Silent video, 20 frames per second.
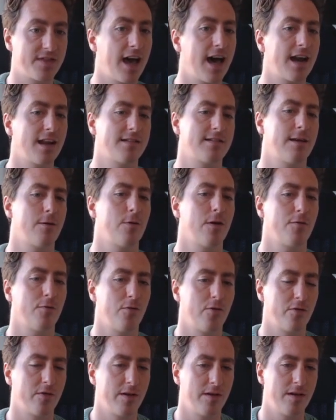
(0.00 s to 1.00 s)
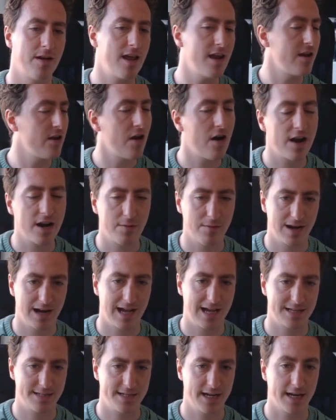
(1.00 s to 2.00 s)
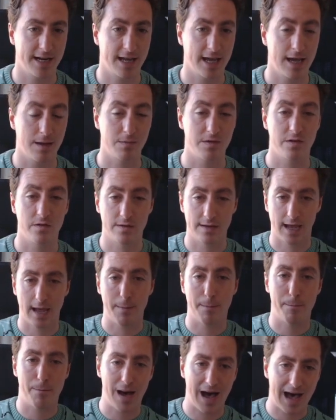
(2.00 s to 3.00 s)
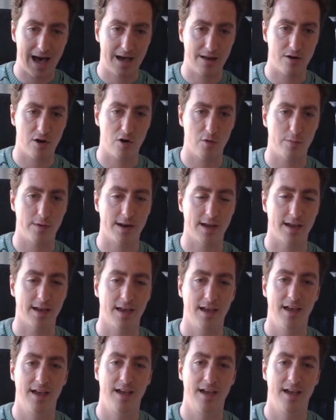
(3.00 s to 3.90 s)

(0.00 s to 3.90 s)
That is how I've won 9 of my last 10 games using a bad opening